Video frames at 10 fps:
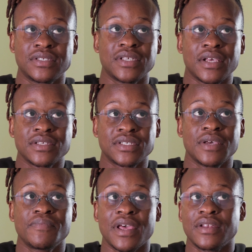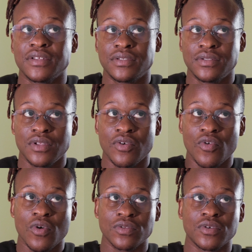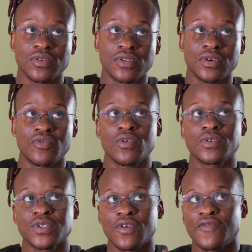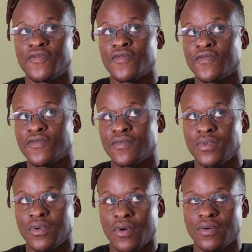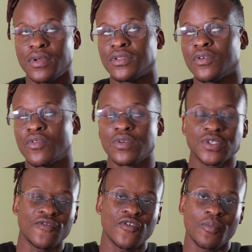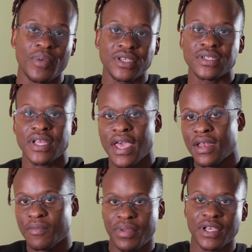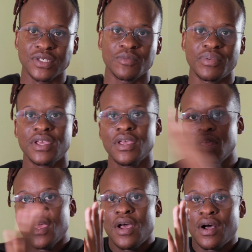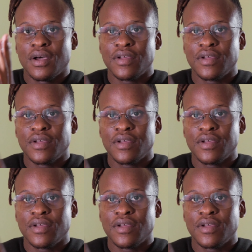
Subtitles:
except that the roles of your pixel A and pixel B are